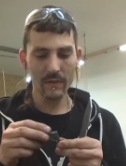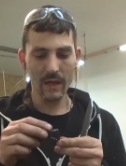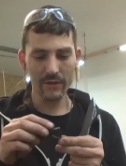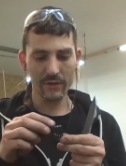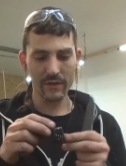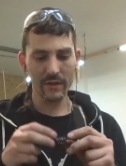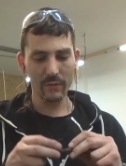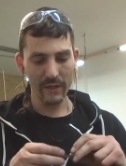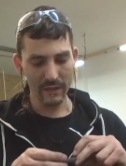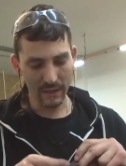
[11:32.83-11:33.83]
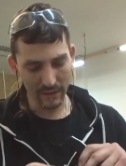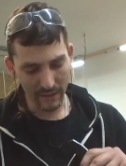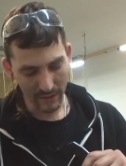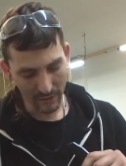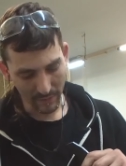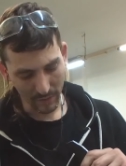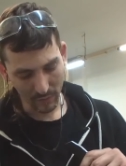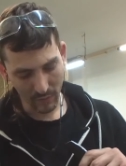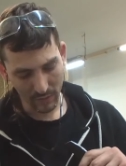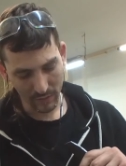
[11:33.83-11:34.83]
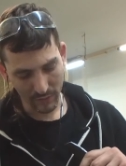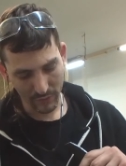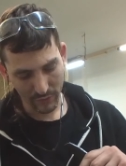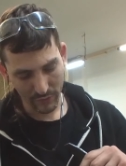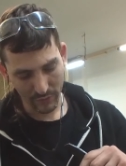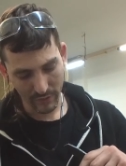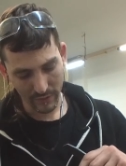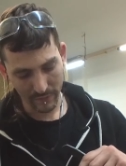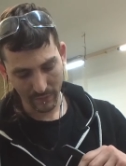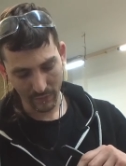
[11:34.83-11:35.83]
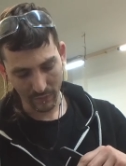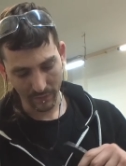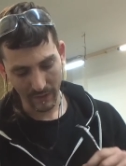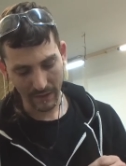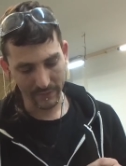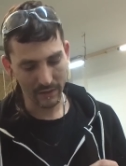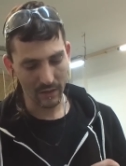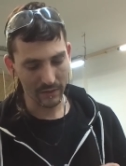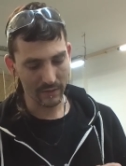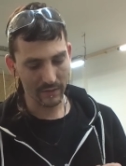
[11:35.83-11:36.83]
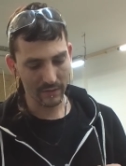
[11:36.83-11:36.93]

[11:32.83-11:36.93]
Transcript: As you see, we cut here about 1, 2, 3, 4, 5 slots.